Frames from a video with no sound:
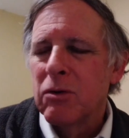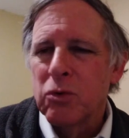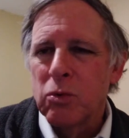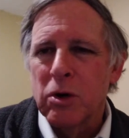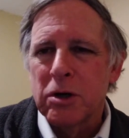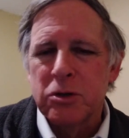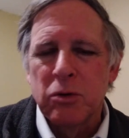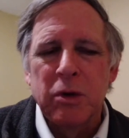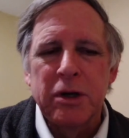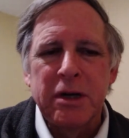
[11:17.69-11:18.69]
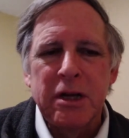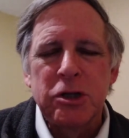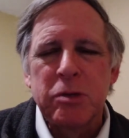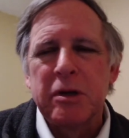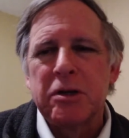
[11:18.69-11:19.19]
the work to what
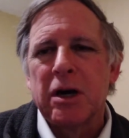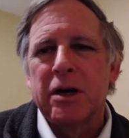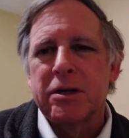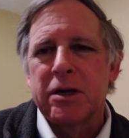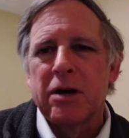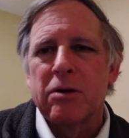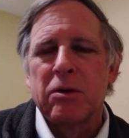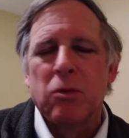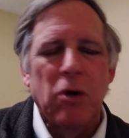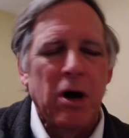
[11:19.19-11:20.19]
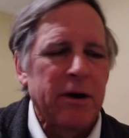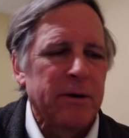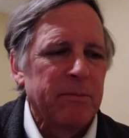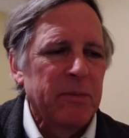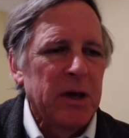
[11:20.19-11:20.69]
needs to be done to get her in the
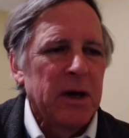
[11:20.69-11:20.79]
water.